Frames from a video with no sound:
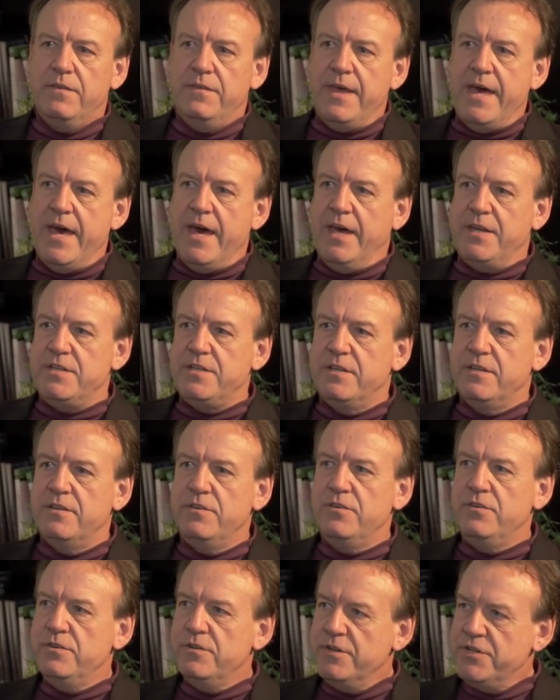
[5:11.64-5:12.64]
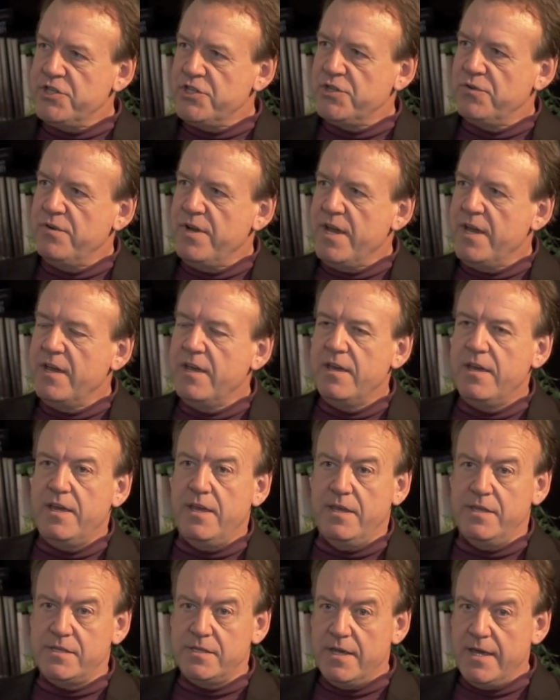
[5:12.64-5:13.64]
that nurturing
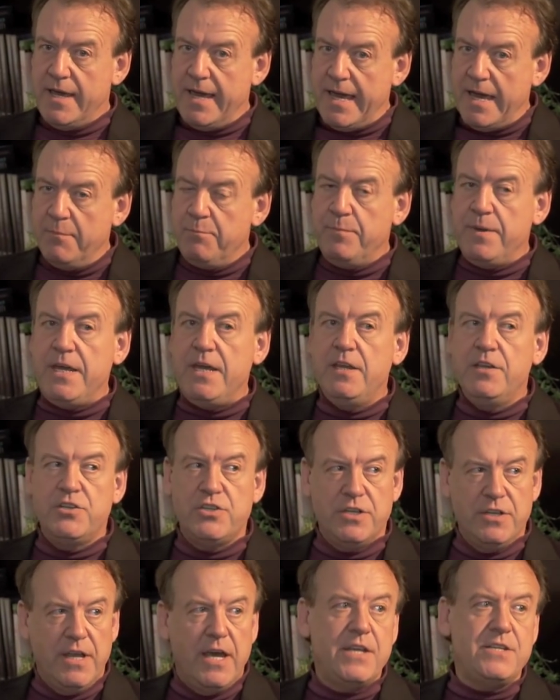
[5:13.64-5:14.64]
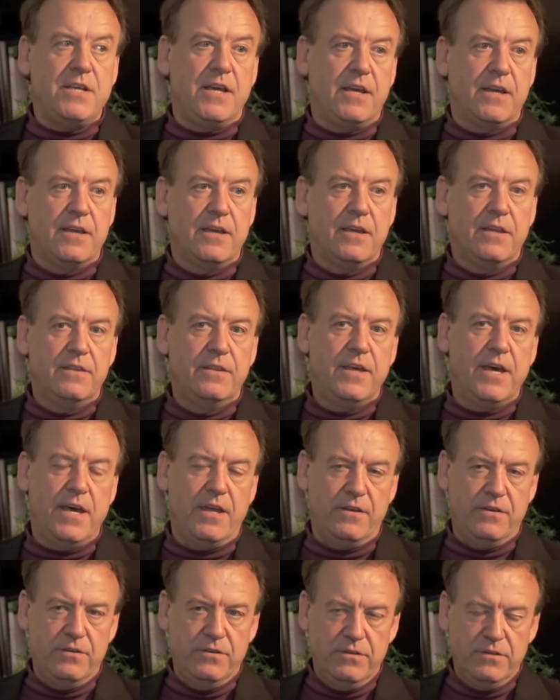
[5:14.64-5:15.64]
is epigenetic,
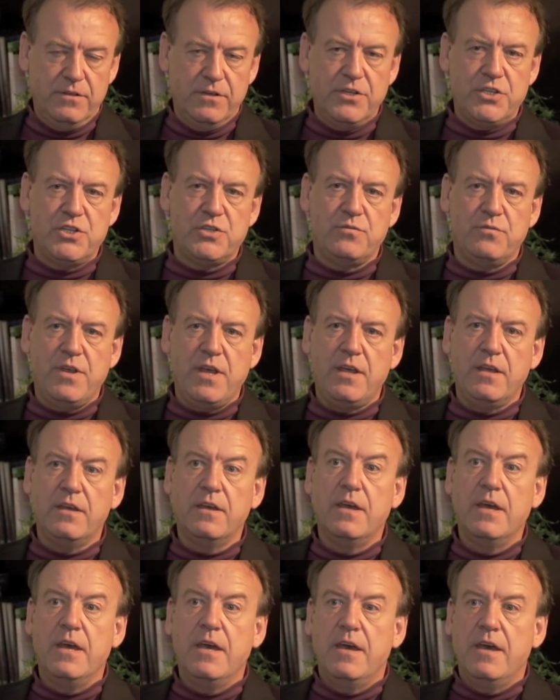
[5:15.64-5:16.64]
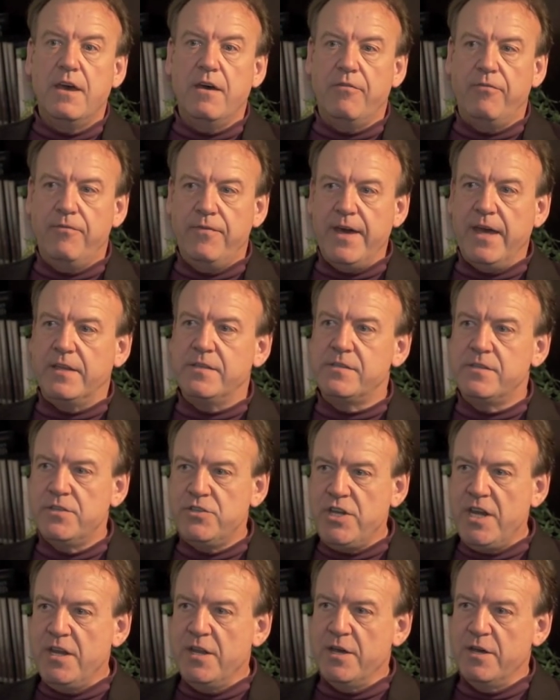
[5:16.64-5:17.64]
that nurturing affects the
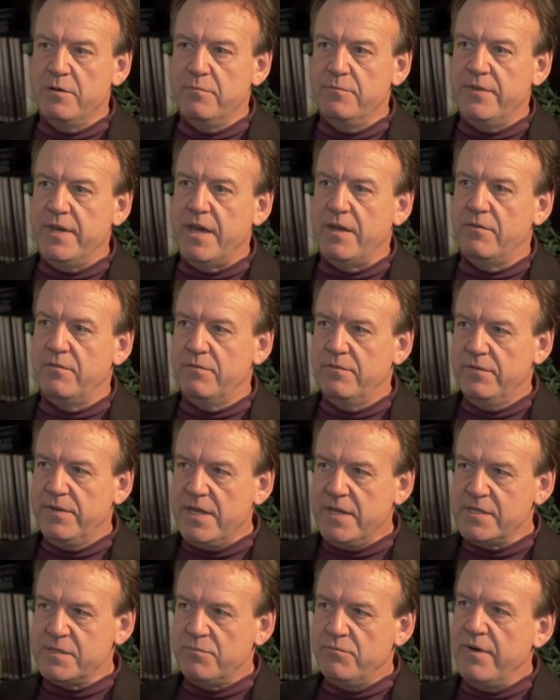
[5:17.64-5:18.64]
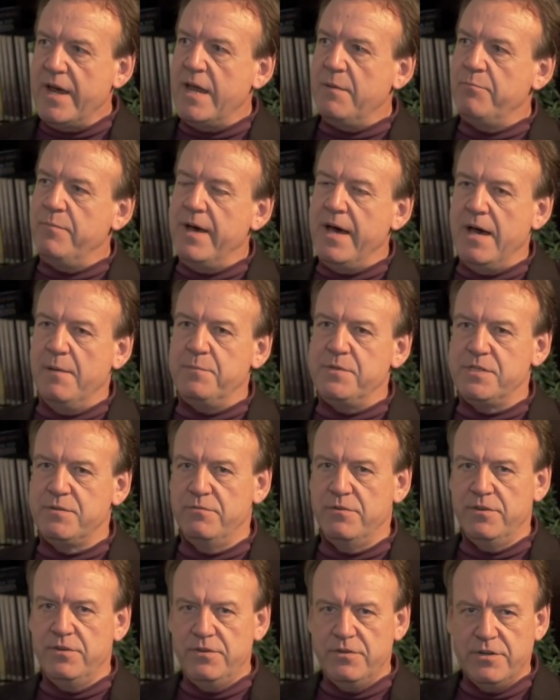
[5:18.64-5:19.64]
genome, that these rat pups
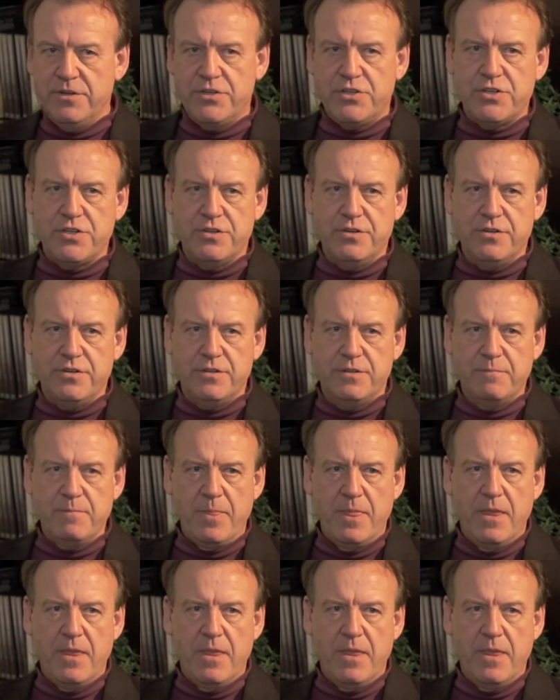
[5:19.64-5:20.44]
who are nurtured